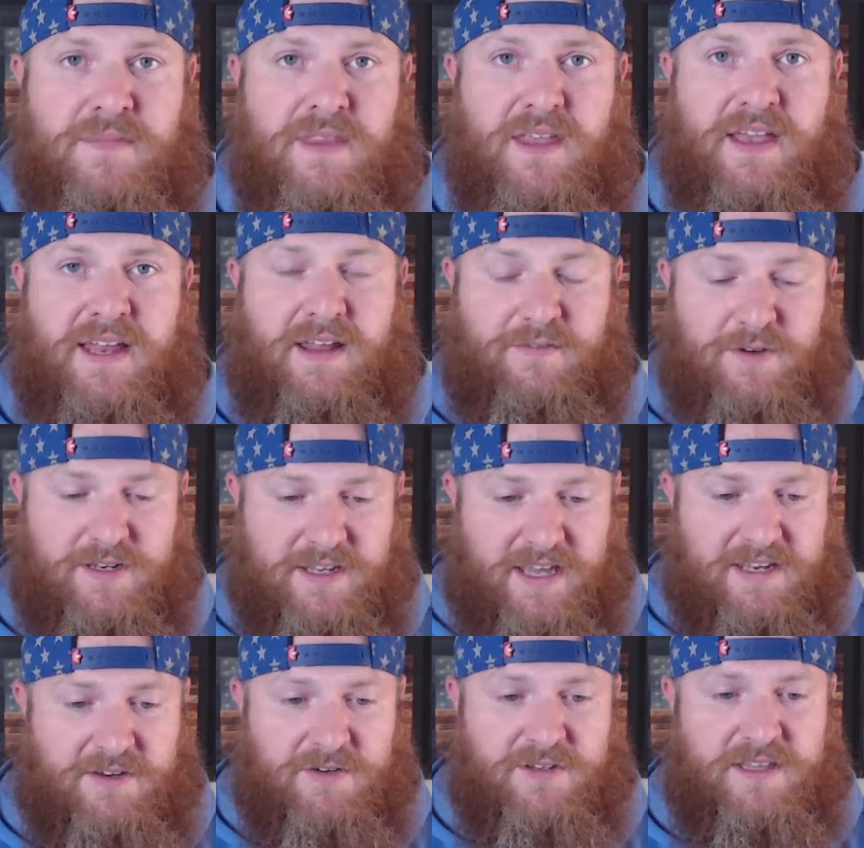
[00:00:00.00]
And every
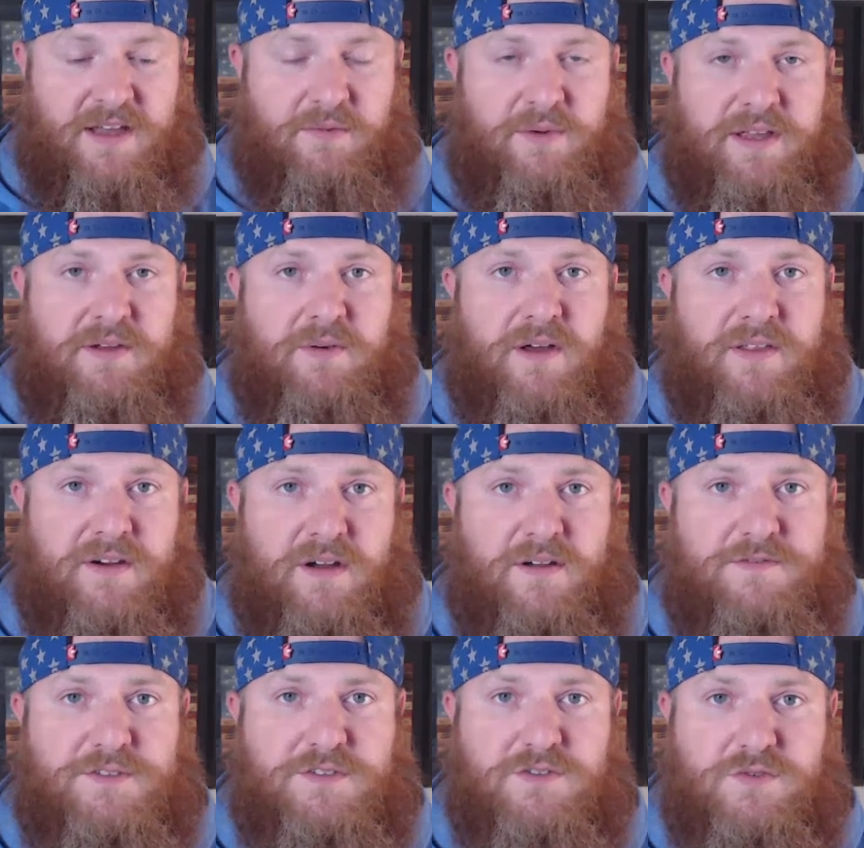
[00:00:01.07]
day during that week while they're
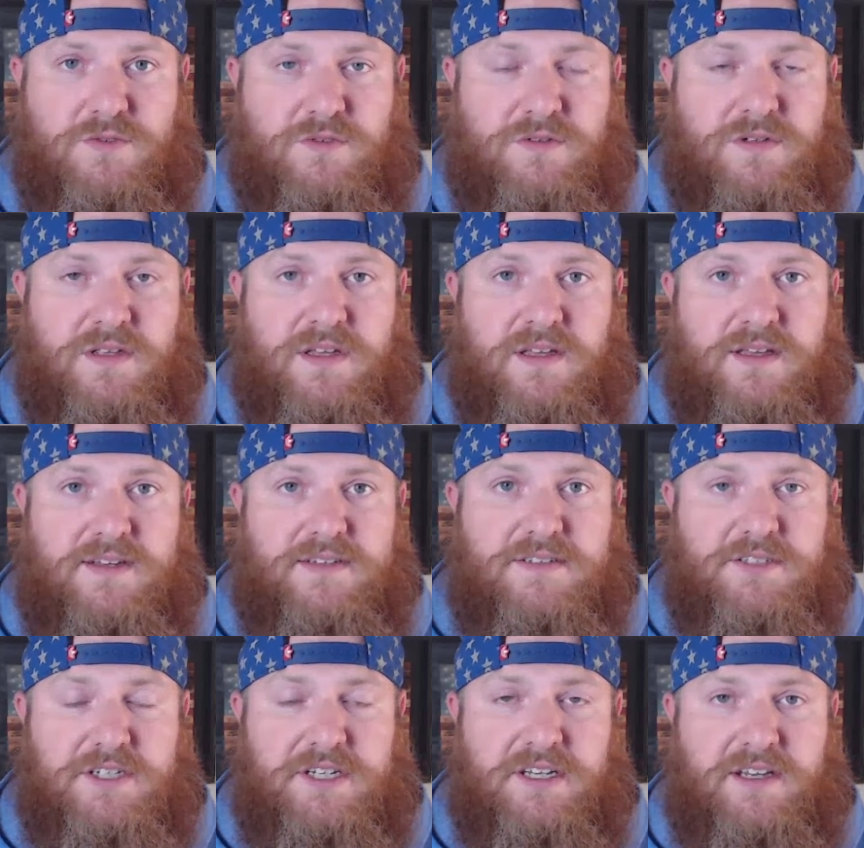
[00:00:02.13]
off school,
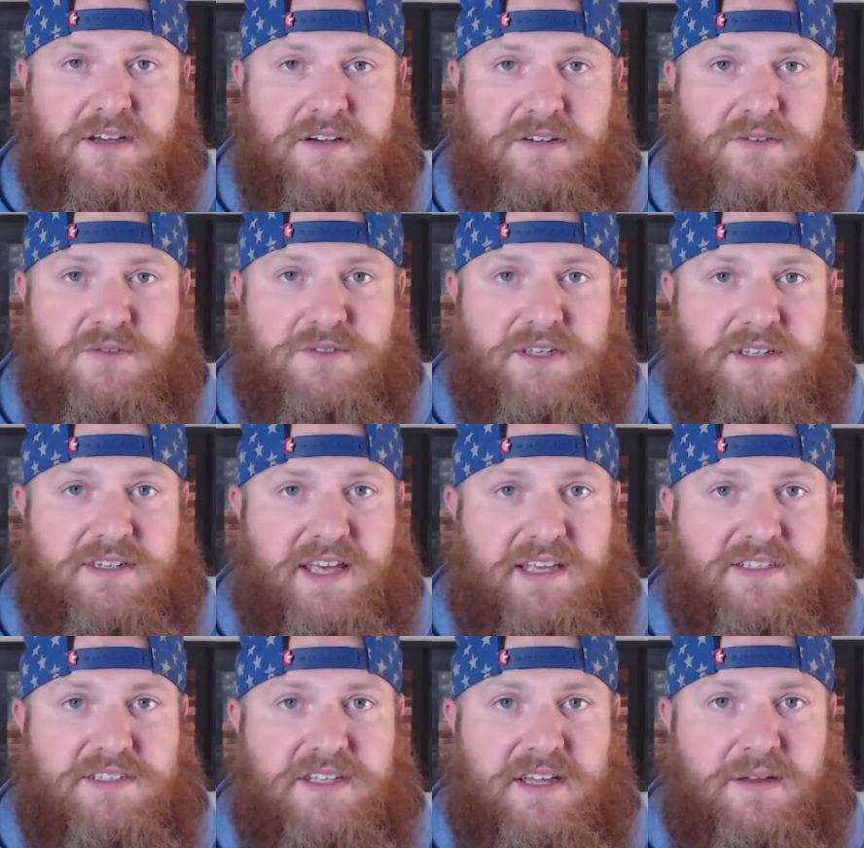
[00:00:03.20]
she goes and
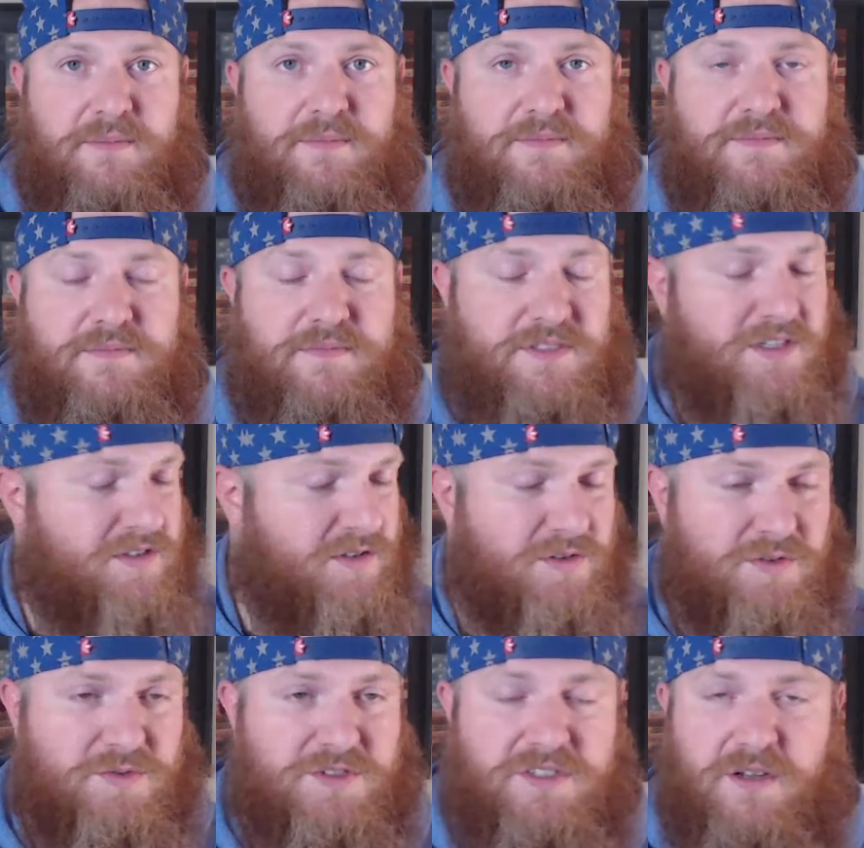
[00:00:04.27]
takes them to
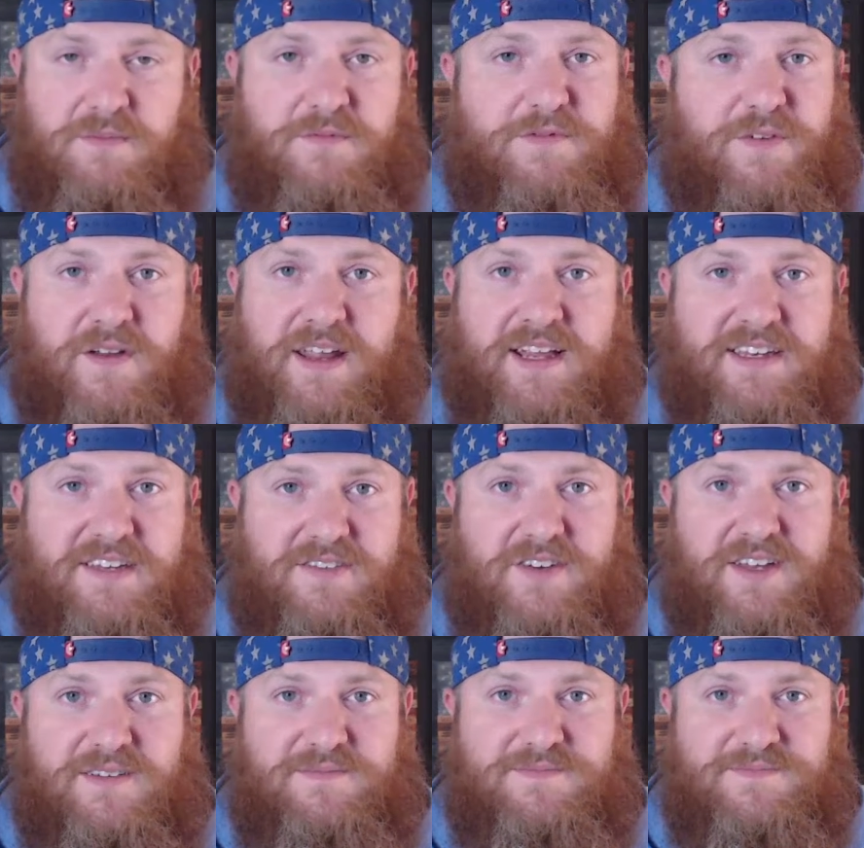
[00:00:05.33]
do some fun
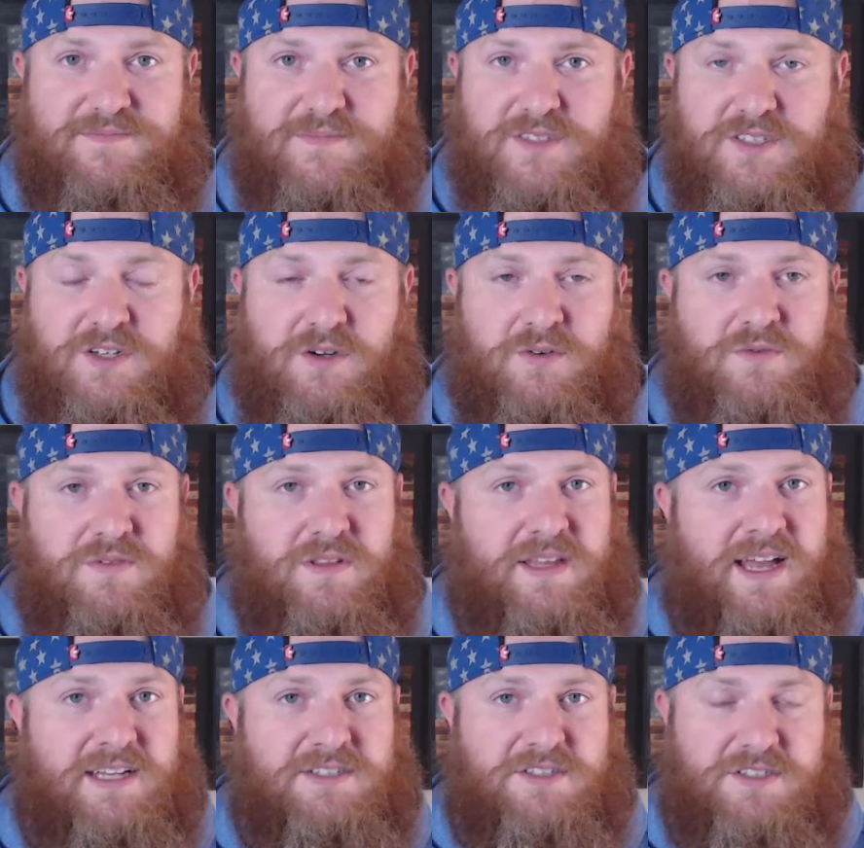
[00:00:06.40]
activity. So
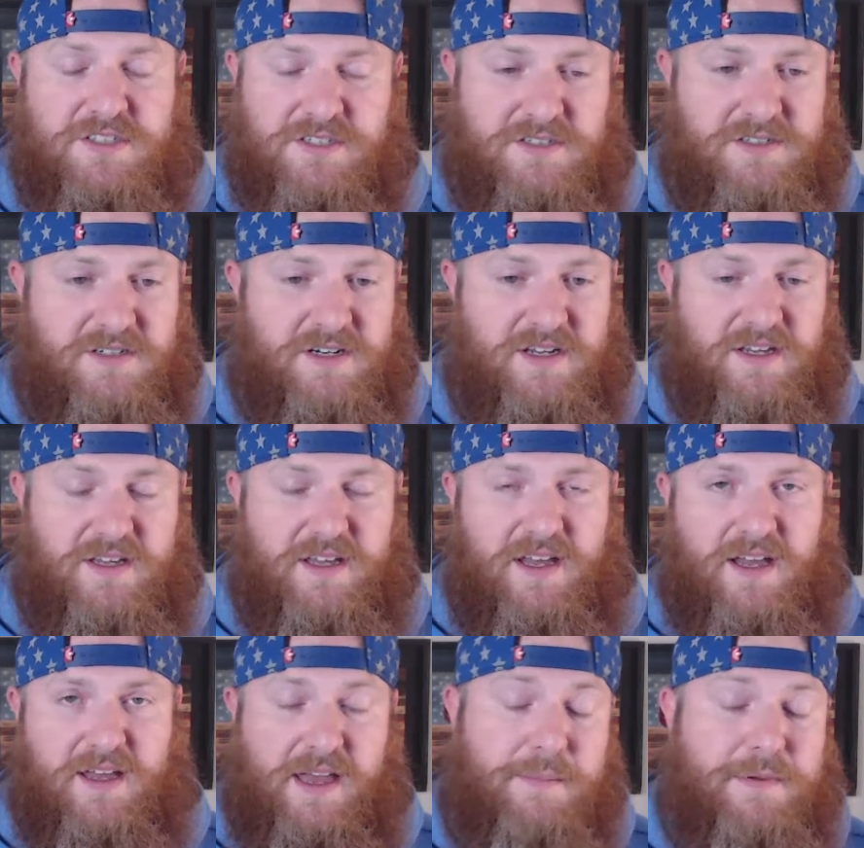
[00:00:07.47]
last year,
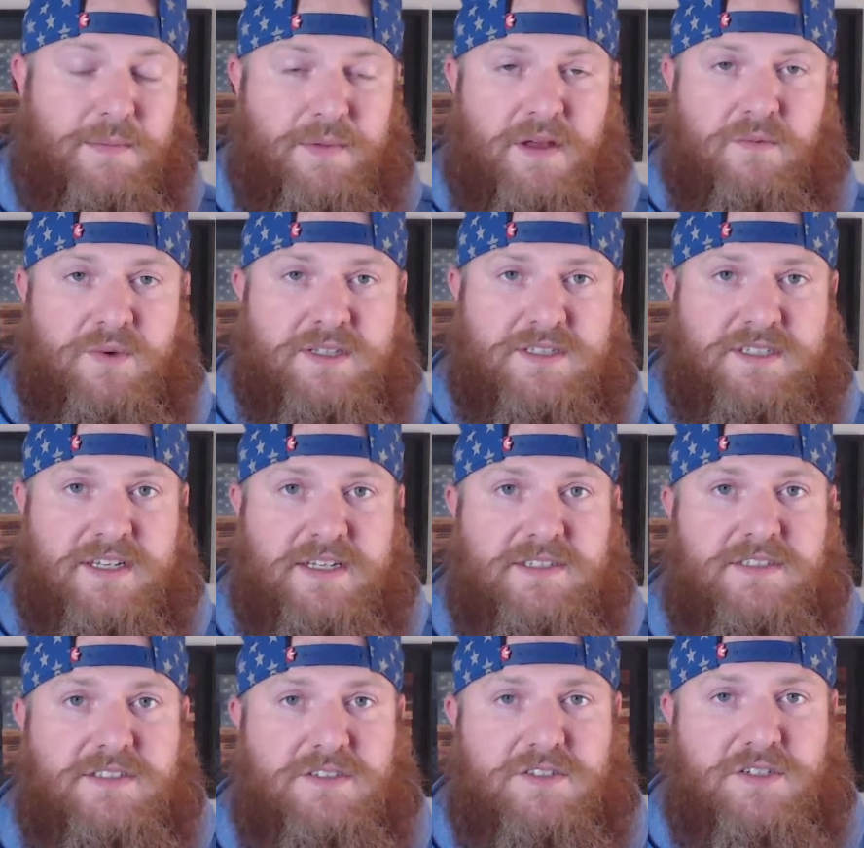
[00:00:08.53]
uh, it happened to be on
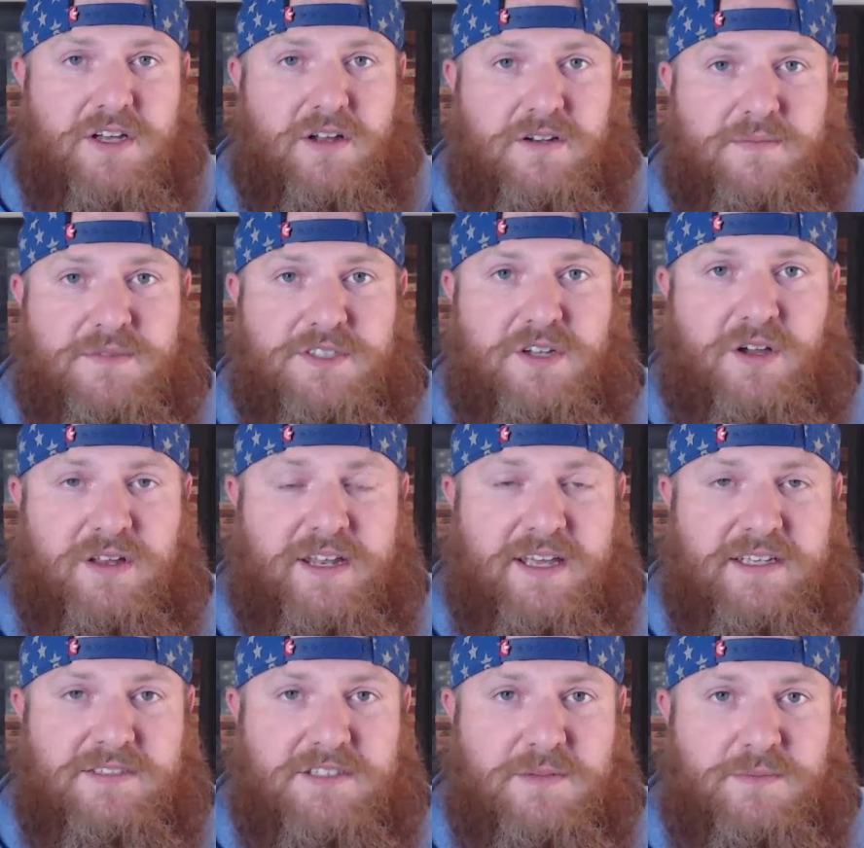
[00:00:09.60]
Wednesdays. So she called them Saw
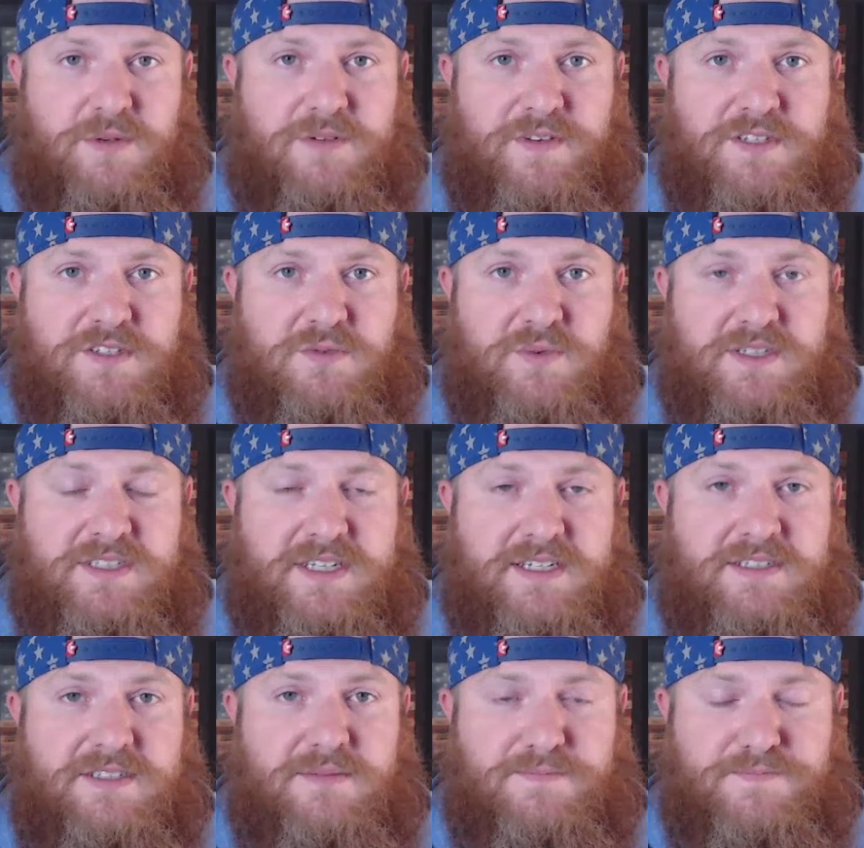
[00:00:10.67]
Days, Summer Adventure Wednesdays.